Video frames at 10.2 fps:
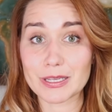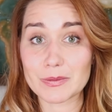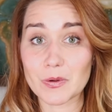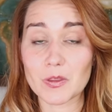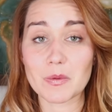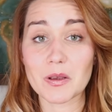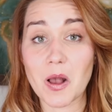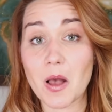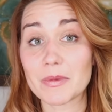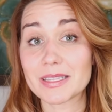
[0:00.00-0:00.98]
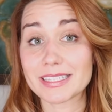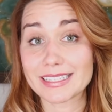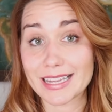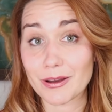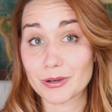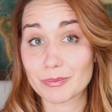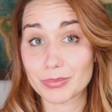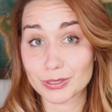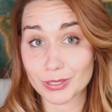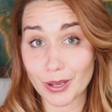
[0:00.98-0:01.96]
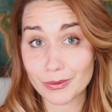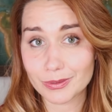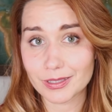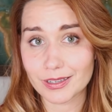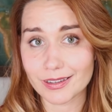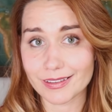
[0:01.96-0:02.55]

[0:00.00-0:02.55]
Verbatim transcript: please put them in comments down below